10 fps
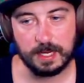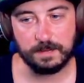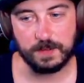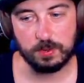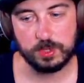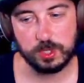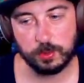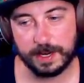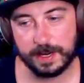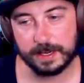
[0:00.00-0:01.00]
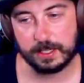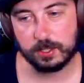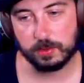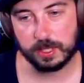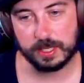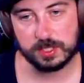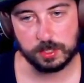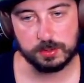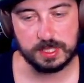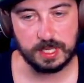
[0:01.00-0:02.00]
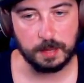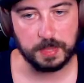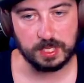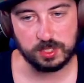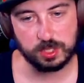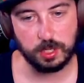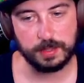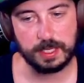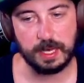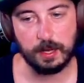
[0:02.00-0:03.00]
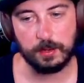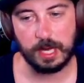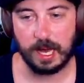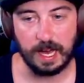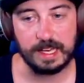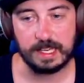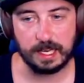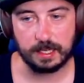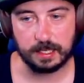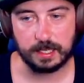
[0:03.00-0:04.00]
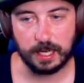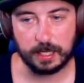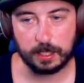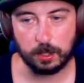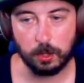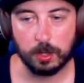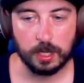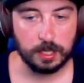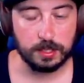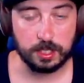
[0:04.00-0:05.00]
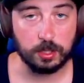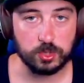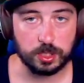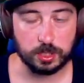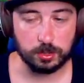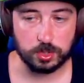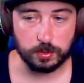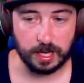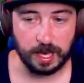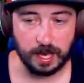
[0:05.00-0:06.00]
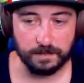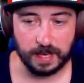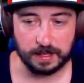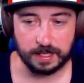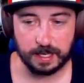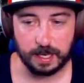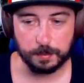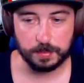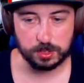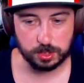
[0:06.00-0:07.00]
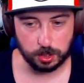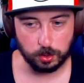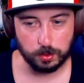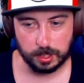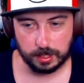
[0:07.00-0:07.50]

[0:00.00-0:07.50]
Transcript: And if you do hide and you realize, oh snap, it's slowing down, I can't get out of here, Deogen kills you. I have had that happen. So